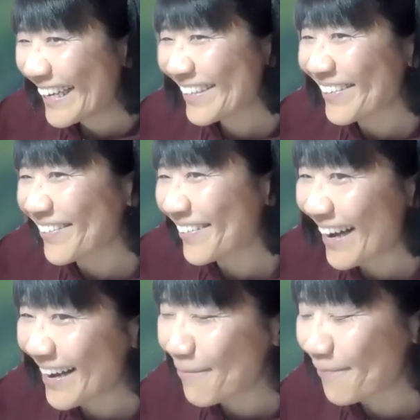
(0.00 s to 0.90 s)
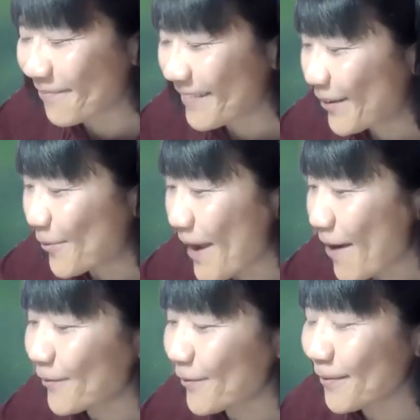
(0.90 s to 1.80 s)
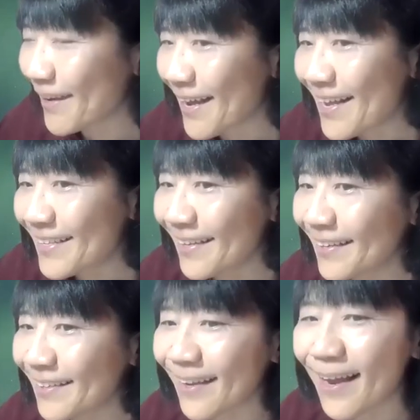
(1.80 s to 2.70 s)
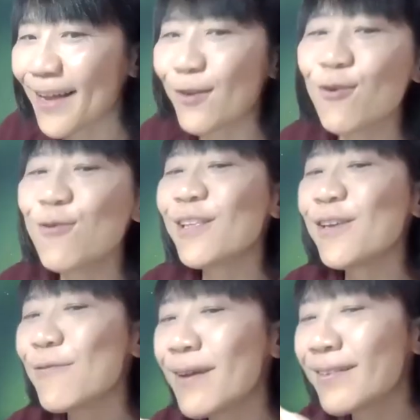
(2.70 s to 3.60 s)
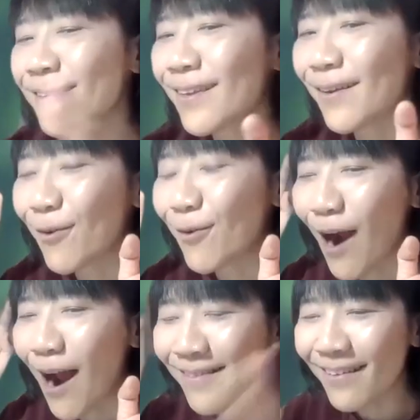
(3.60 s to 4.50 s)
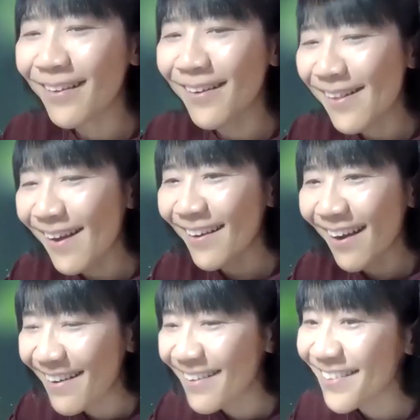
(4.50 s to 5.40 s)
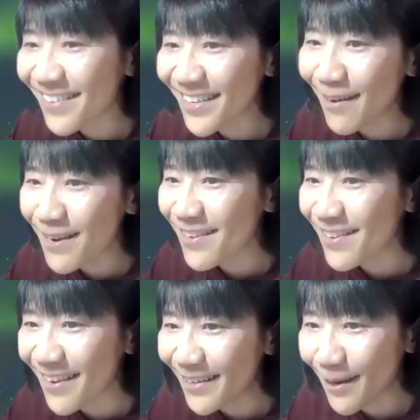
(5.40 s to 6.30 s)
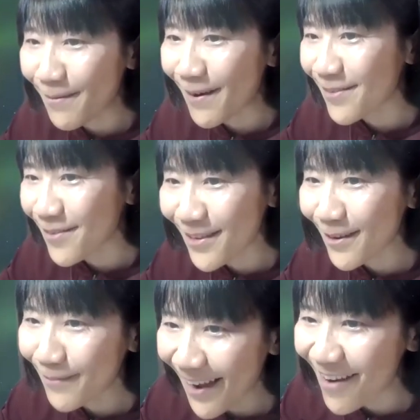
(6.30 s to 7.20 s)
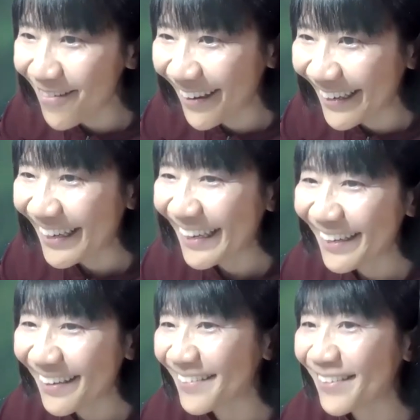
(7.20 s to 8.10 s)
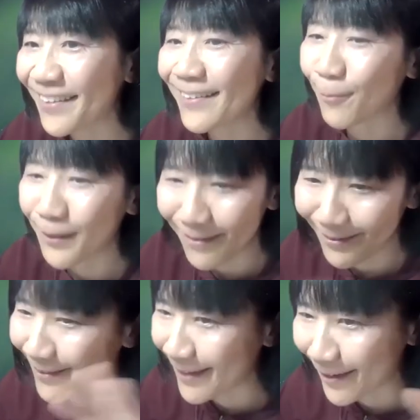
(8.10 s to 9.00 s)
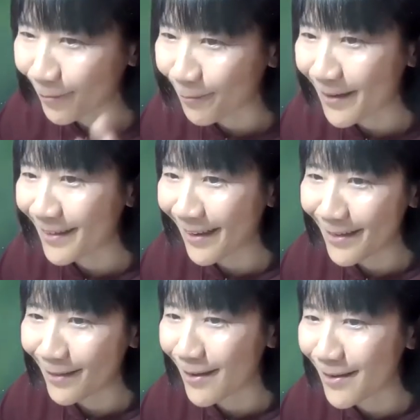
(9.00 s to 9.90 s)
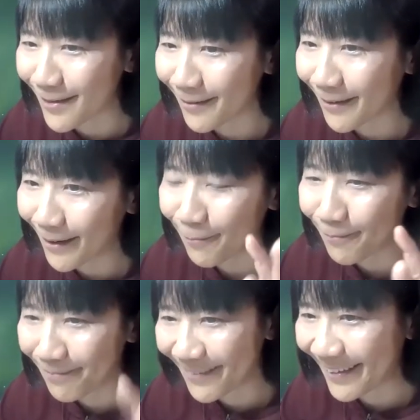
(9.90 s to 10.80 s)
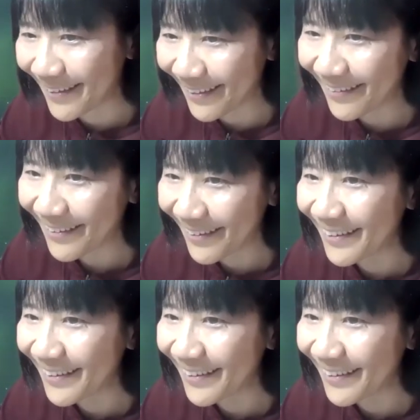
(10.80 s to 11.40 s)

So we have to say, no, the US is under the Lina Khan chairpersonship now, right? So that's what's taking place in East Asia, I think.